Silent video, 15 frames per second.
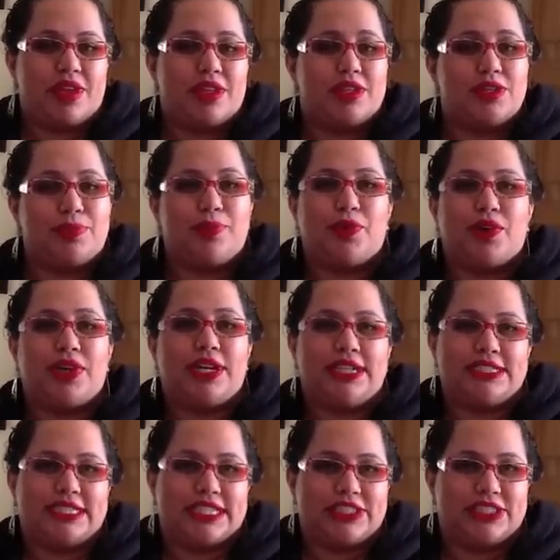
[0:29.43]
support
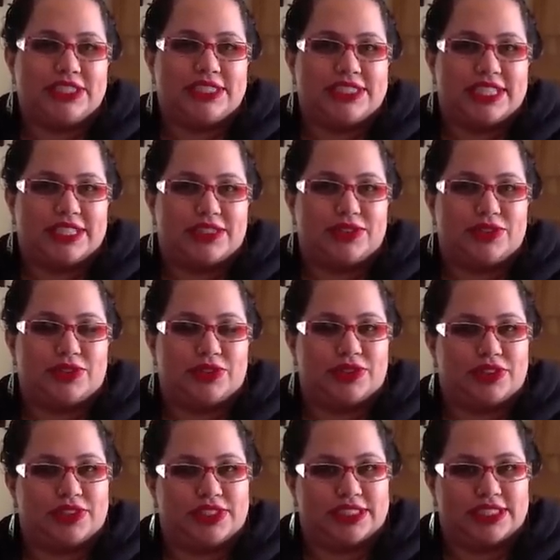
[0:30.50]
organizations that do
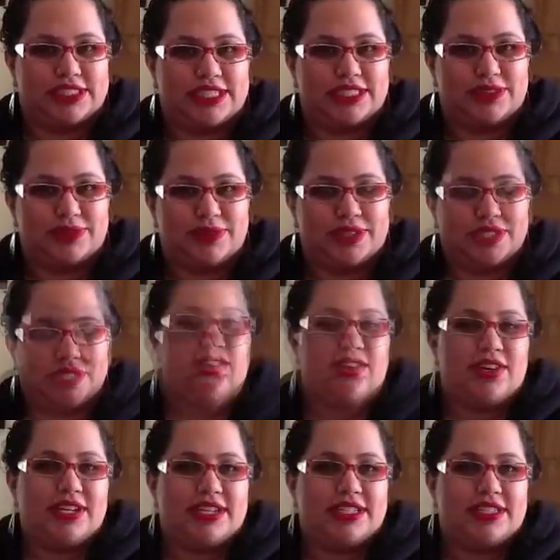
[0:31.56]
social justice work. As
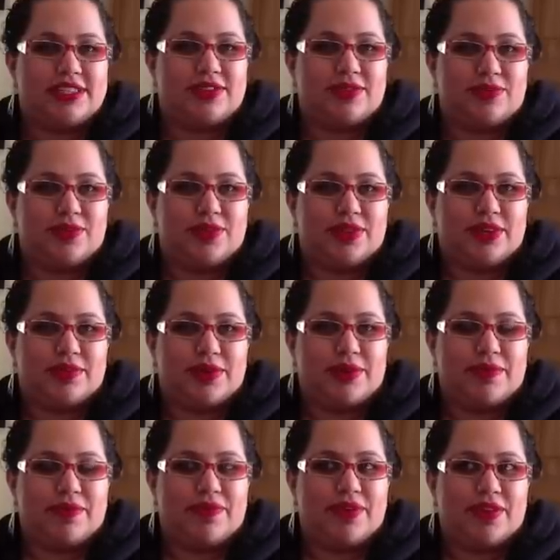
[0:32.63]
artists, the role that we
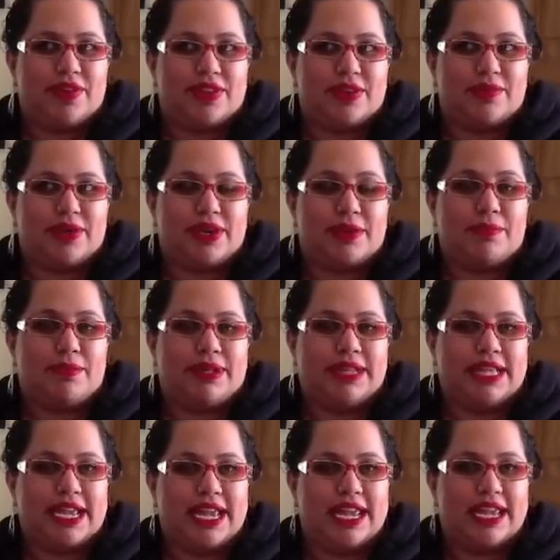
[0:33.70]
feel that we can
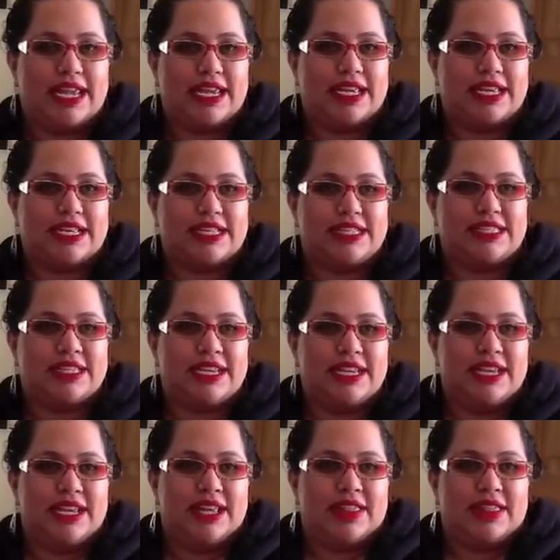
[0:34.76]
play is
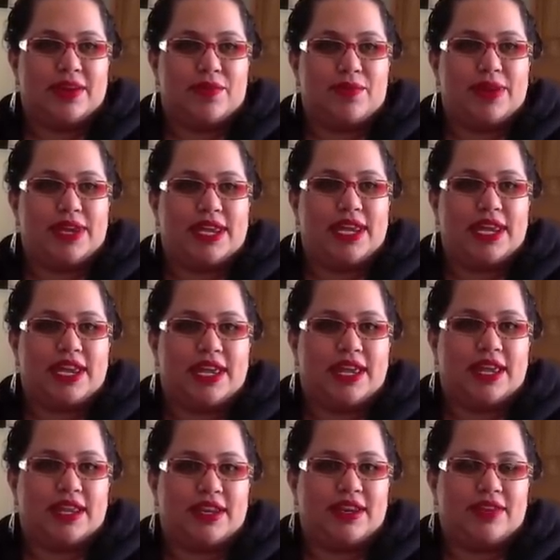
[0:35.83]
that we
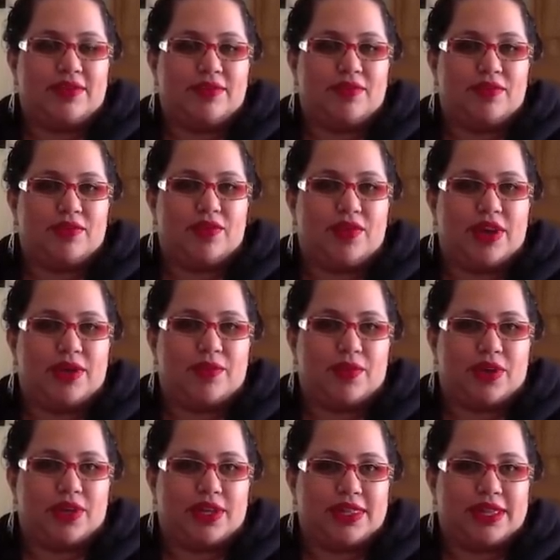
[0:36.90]
can create
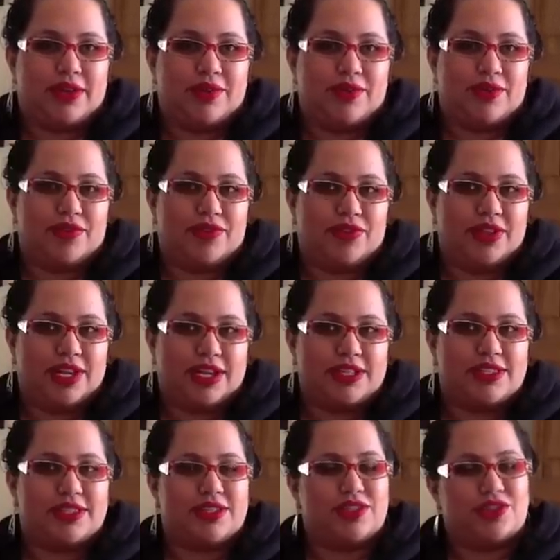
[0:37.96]
work that reflects
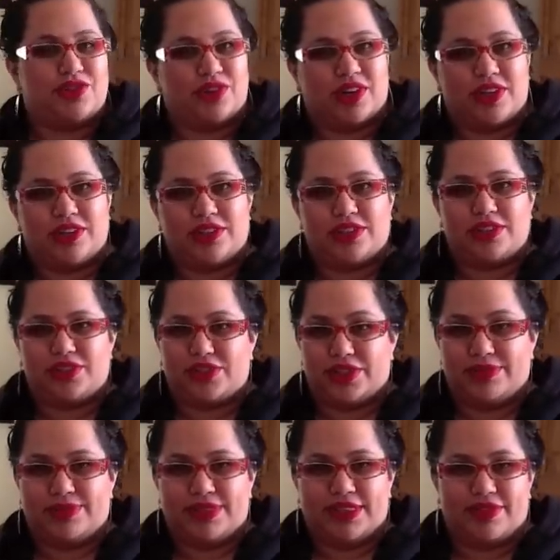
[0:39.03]
the struggles, the
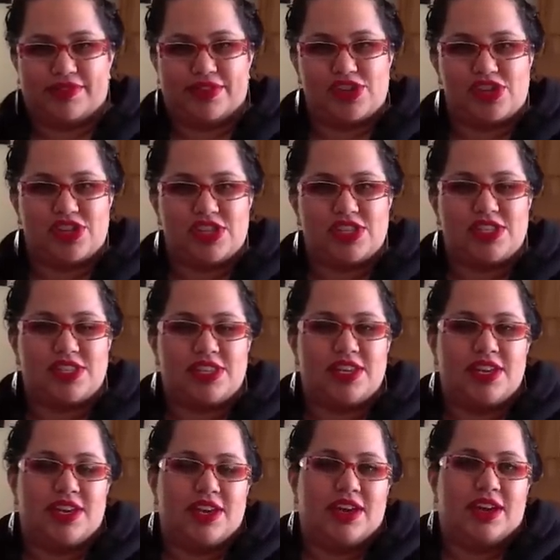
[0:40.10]
dreams, and the visions
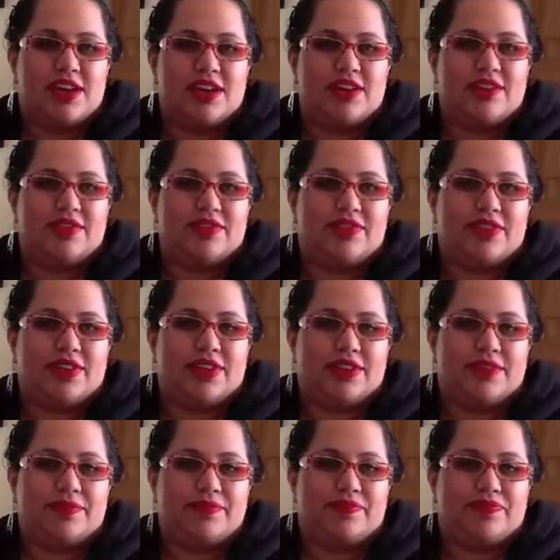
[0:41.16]
of
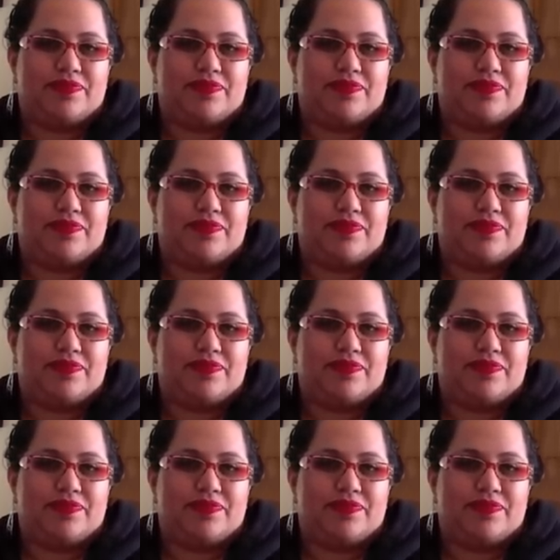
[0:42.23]
um,